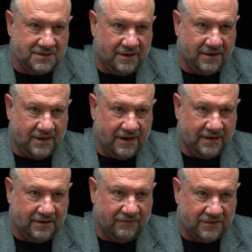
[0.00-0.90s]
on a
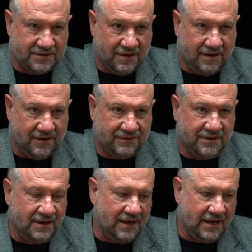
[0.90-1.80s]
negative result,
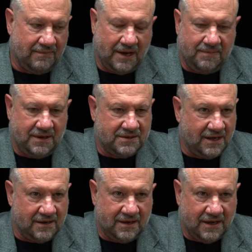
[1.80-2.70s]
it may be
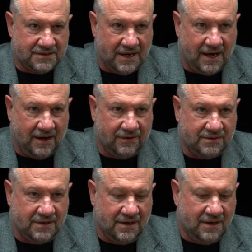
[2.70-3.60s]
10 days out.